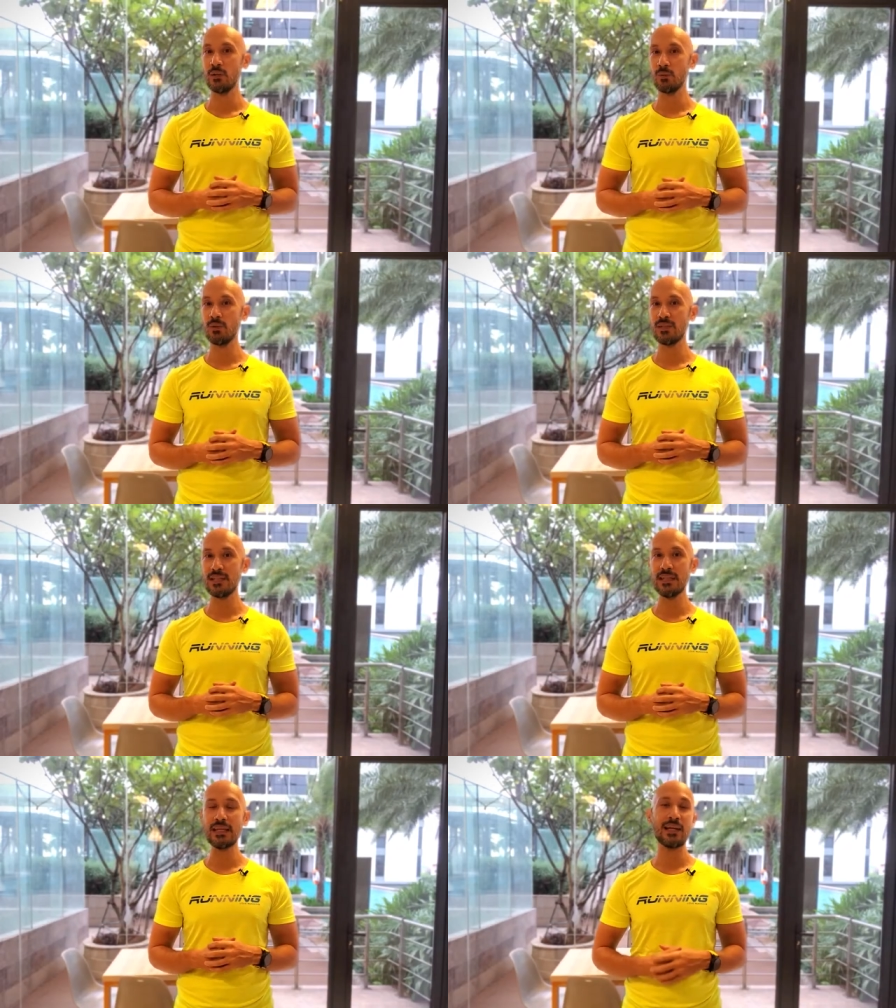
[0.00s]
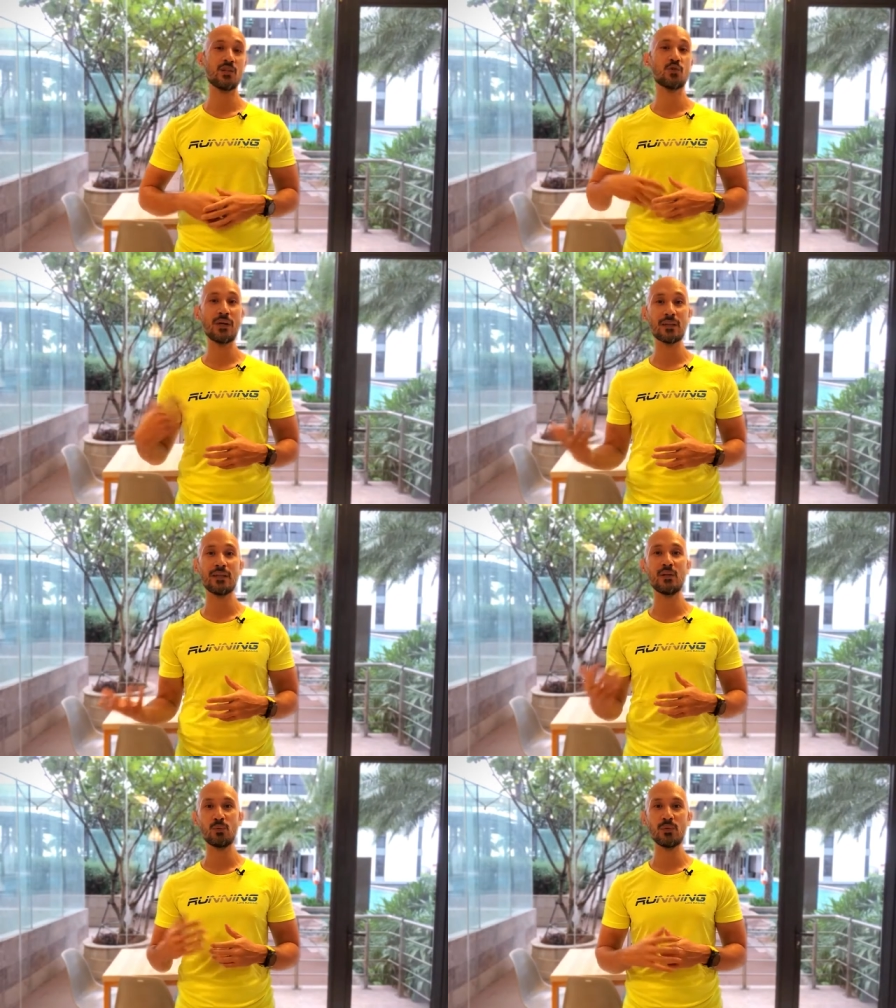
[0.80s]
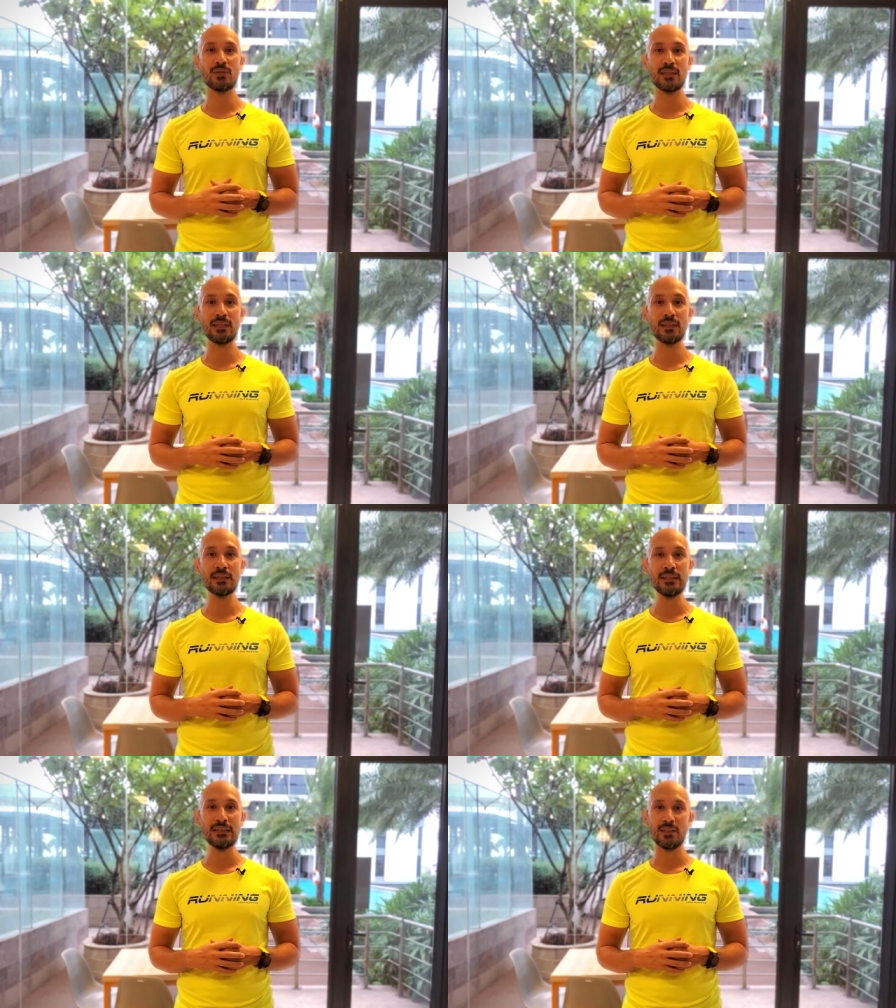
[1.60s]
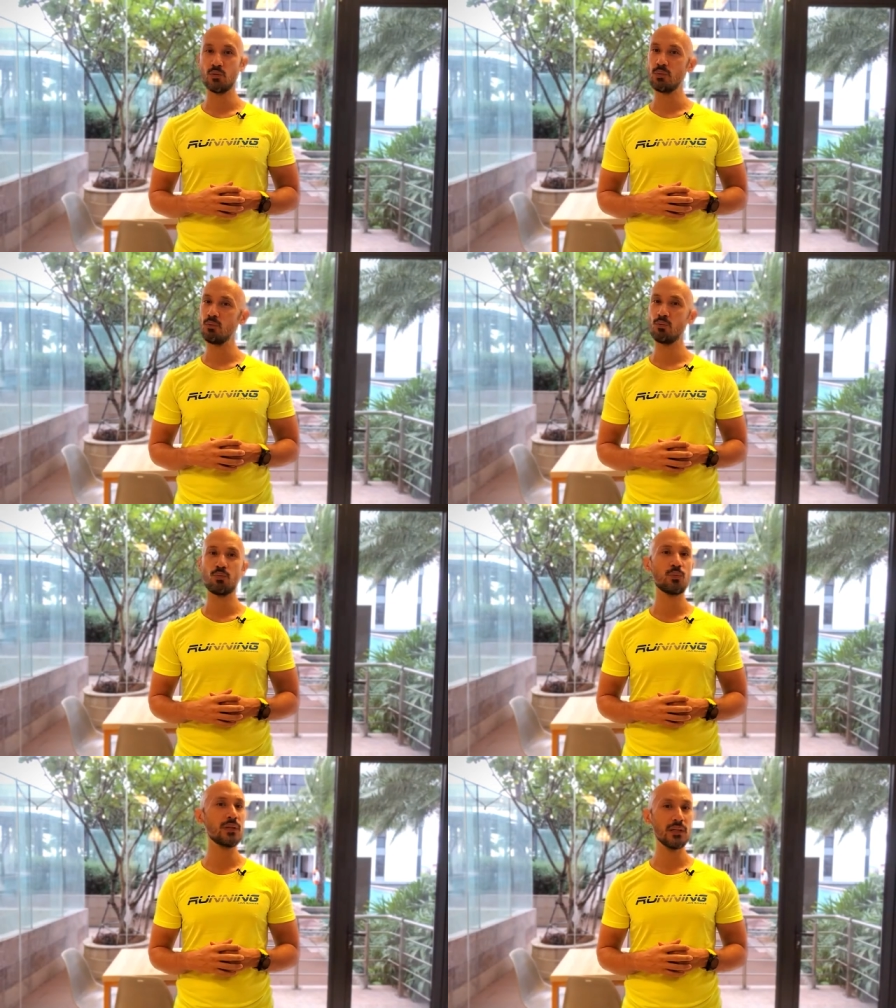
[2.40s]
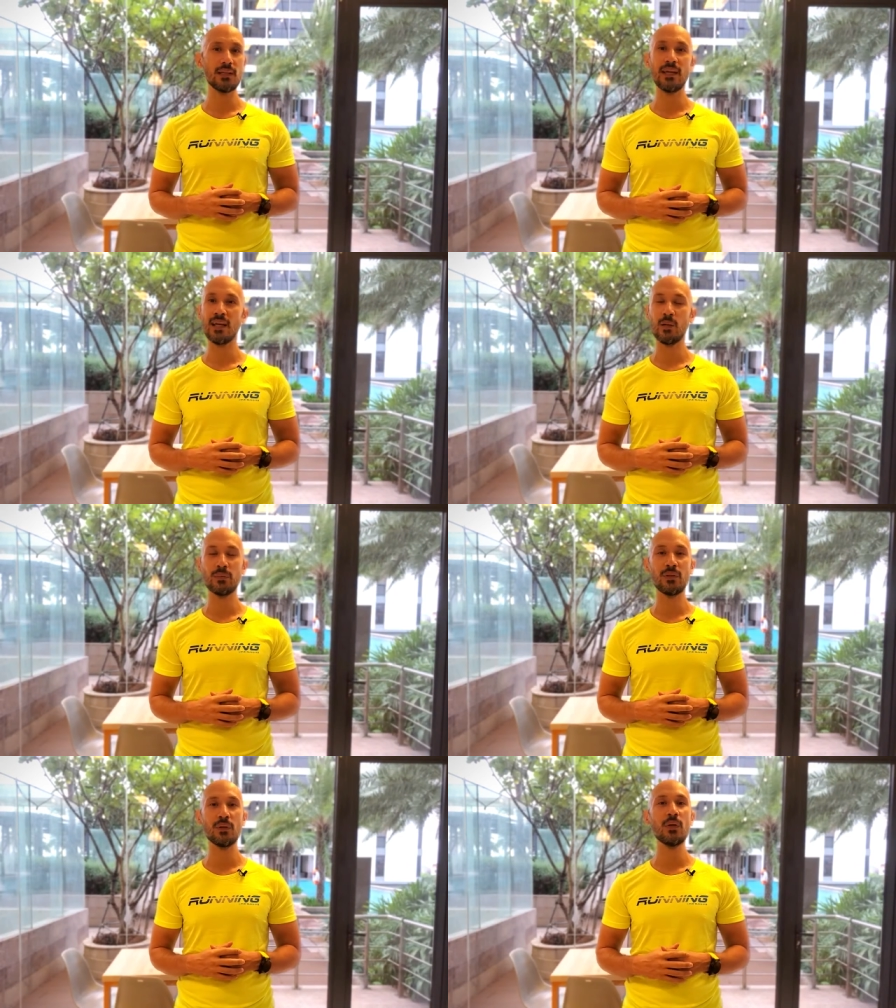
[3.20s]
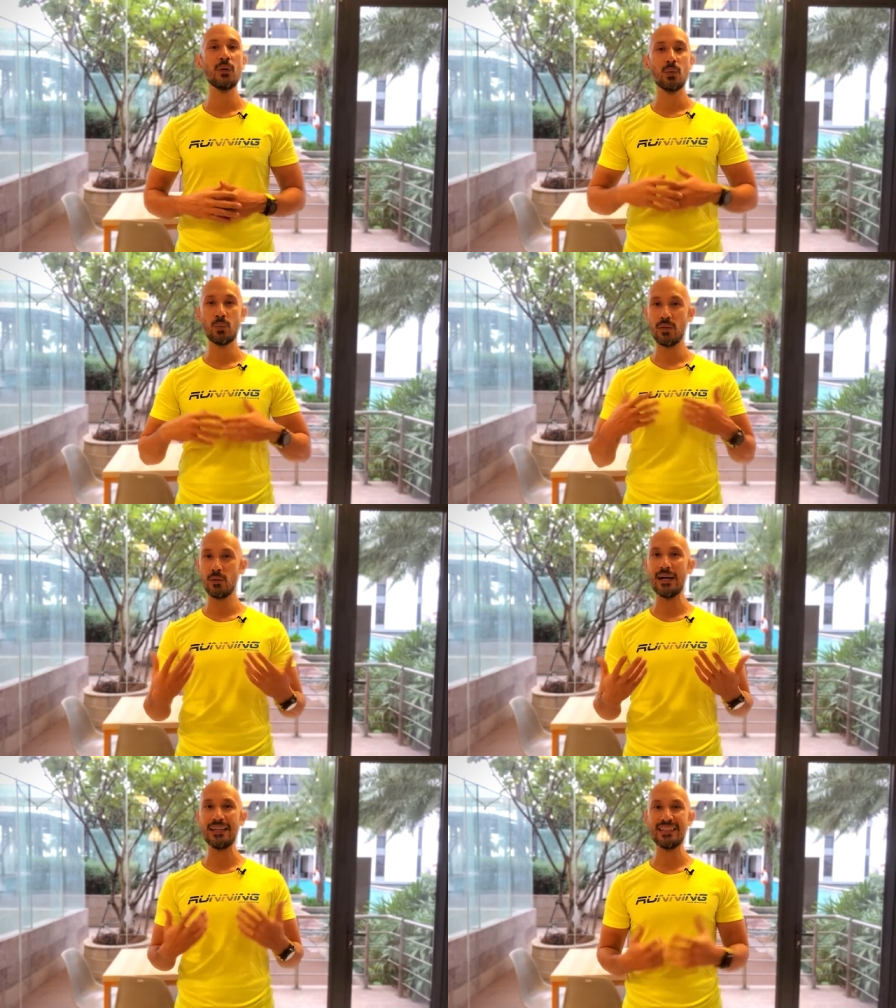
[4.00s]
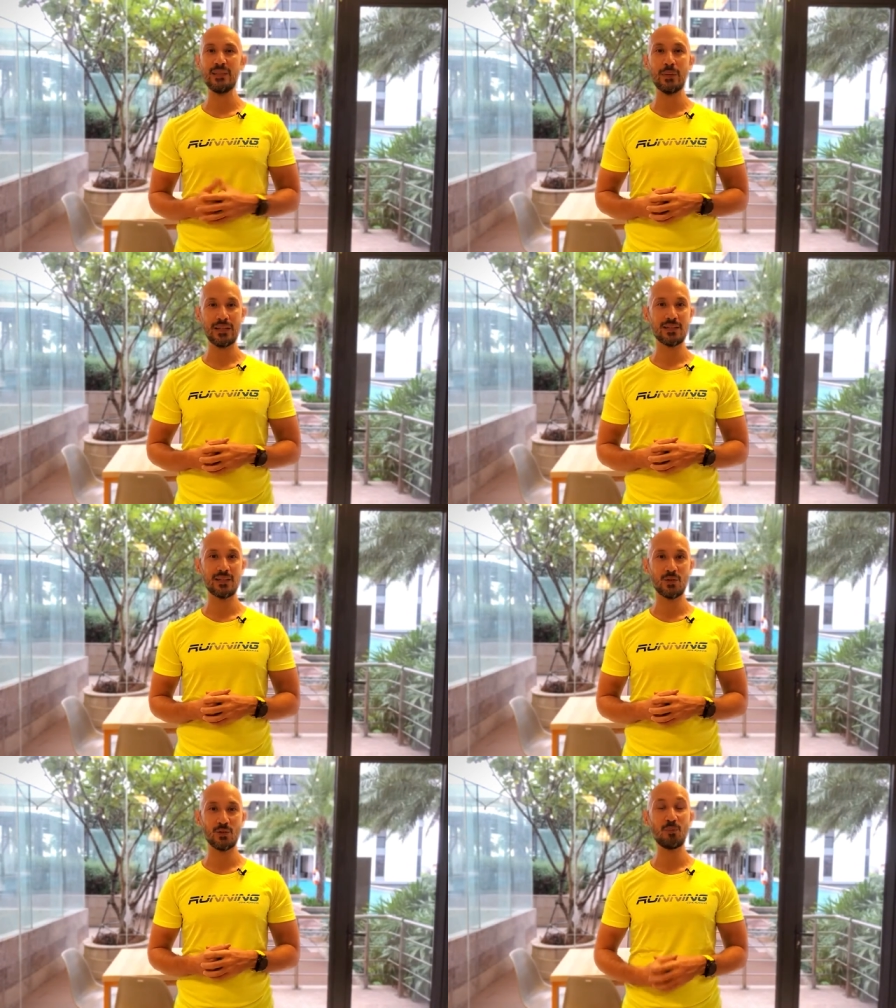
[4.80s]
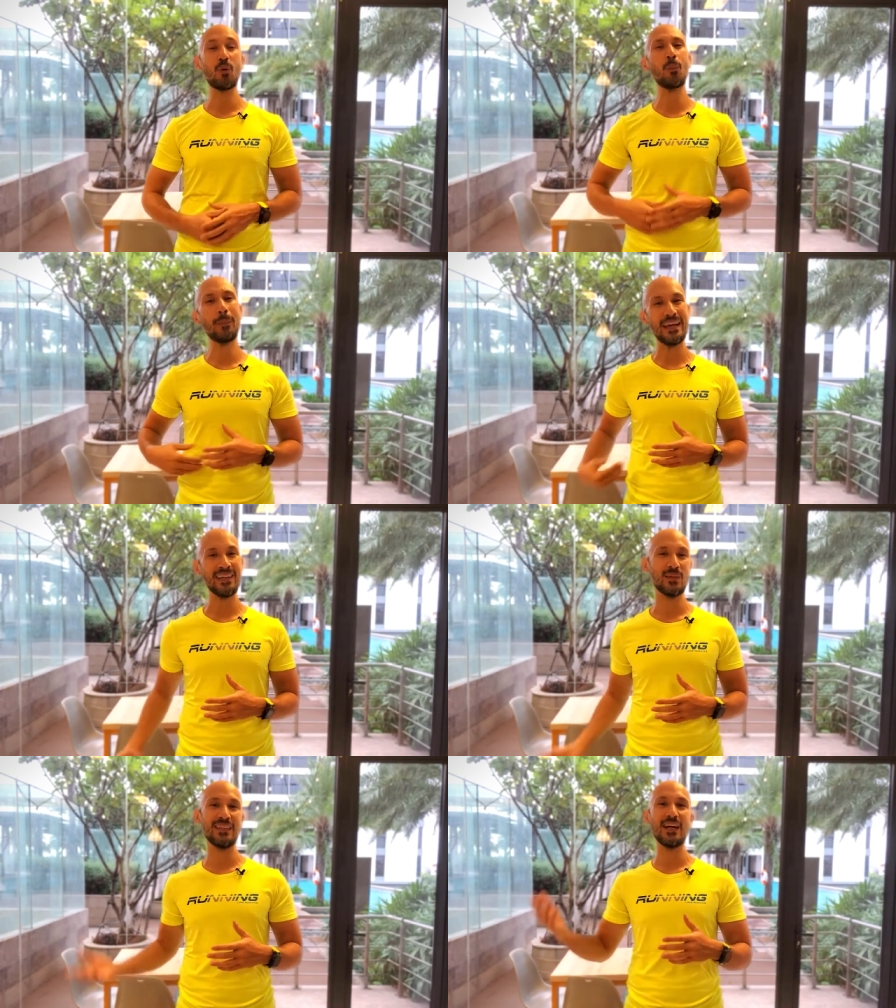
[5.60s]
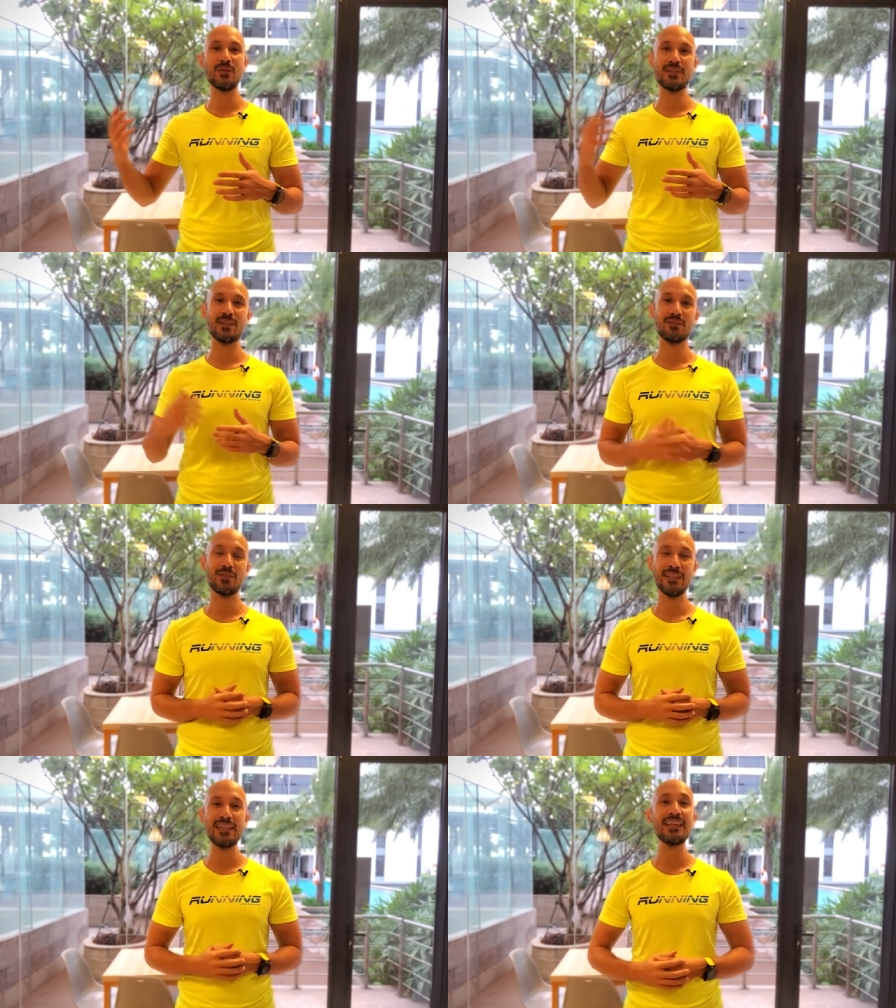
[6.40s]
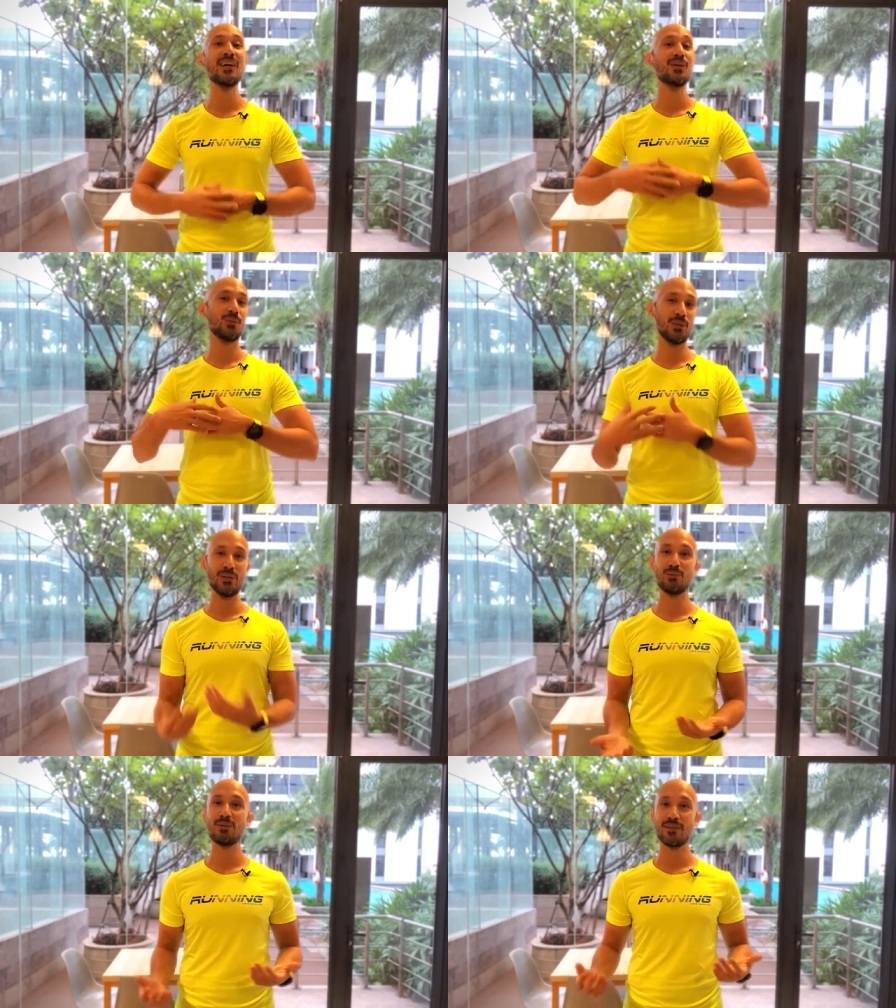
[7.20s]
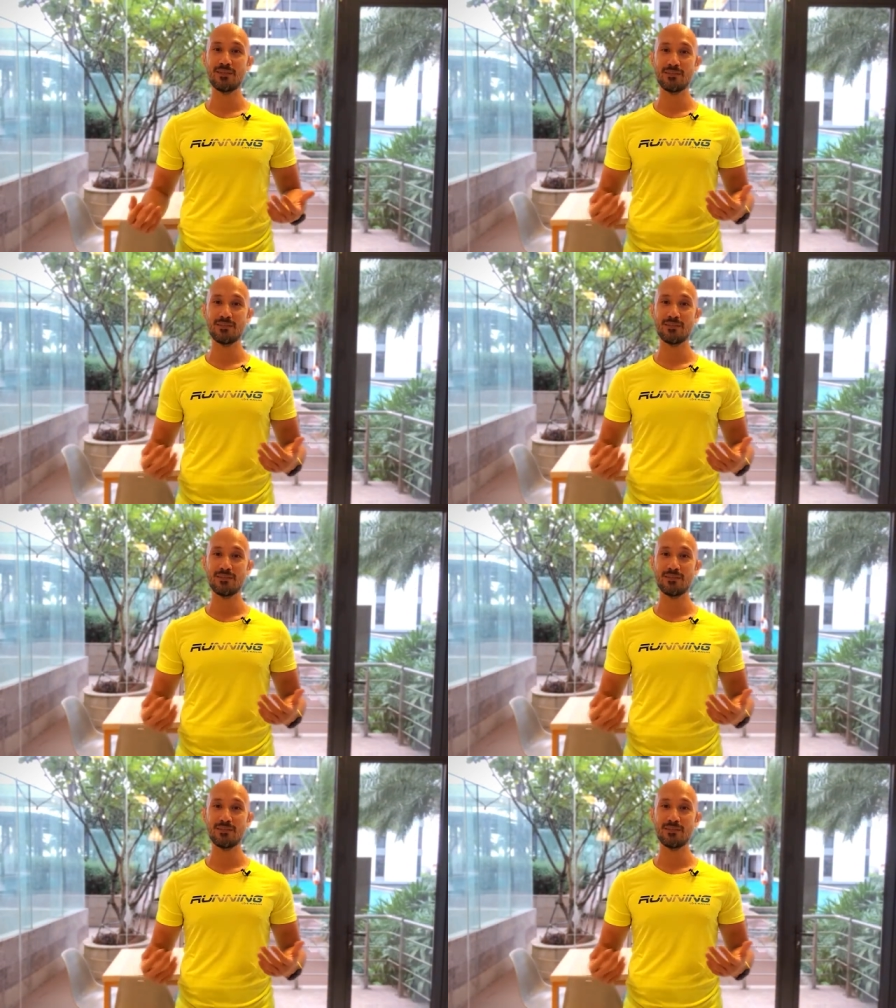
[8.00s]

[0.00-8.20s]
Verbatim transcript: routine and a strengthening routine, this will really help you with your IT band syndrome or pain on the outside of your knee when you run.